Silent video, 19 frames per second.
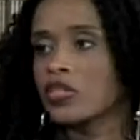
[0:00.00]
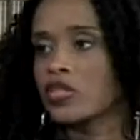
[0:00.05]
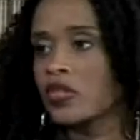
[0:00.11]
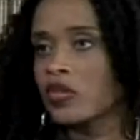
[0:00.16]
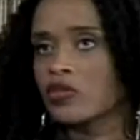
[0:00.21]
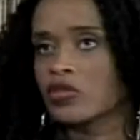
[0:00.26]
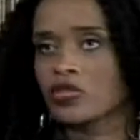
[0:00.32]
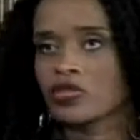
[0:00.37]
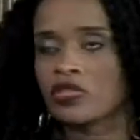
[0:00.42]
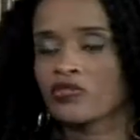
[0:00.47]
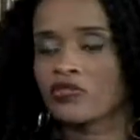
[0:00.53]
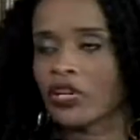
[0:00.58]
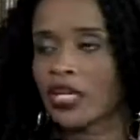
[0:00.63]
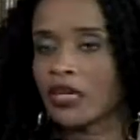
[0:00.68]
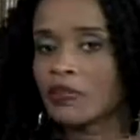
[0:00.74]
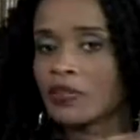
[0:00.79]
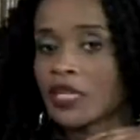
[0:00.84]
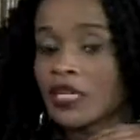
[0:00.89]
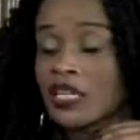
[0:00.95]
you know, using
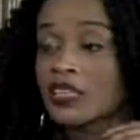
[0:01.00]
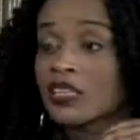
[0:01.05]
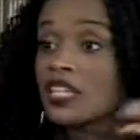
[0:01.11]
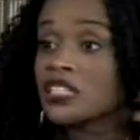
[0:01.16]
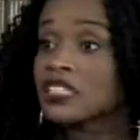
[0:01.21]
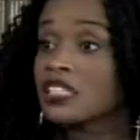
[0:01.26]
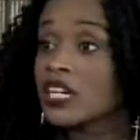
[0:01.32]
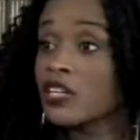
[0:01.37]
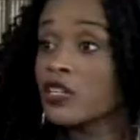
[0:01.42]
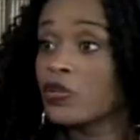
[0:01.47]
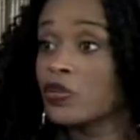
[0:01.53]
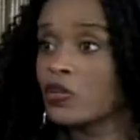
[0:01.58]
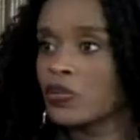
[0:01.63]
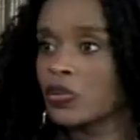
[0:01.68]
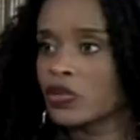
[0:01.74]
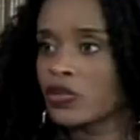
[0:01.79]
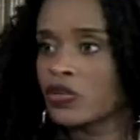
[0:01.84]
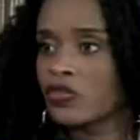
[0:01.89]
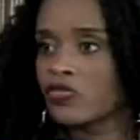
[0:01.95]
vitamin E, things that I knew
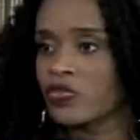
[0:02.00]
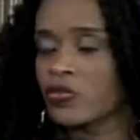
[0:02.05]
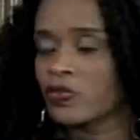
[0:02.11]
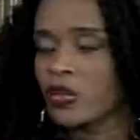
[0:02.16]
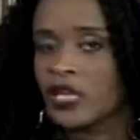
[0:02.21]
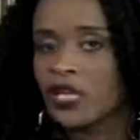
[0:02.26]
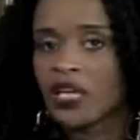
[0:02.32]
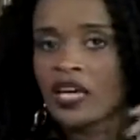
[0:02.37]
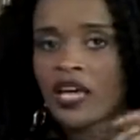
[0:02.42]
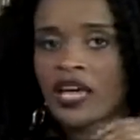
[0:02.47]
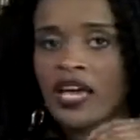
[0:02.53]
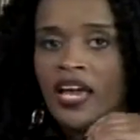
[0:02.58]
were good for me. Right.